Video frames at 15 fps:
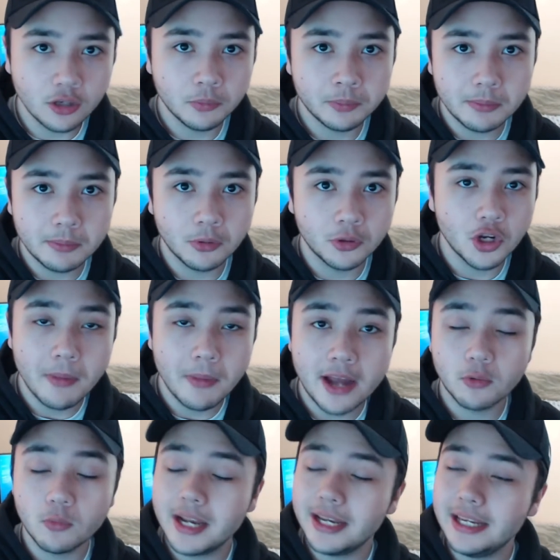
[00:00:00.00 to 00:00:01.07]
people, no matter
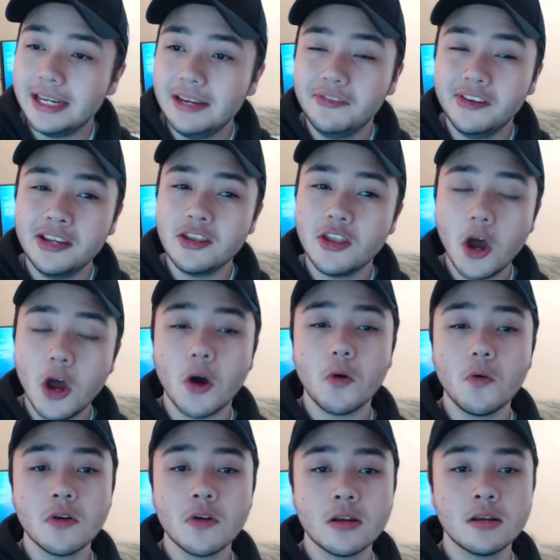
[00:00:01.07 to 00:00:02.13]
what, even though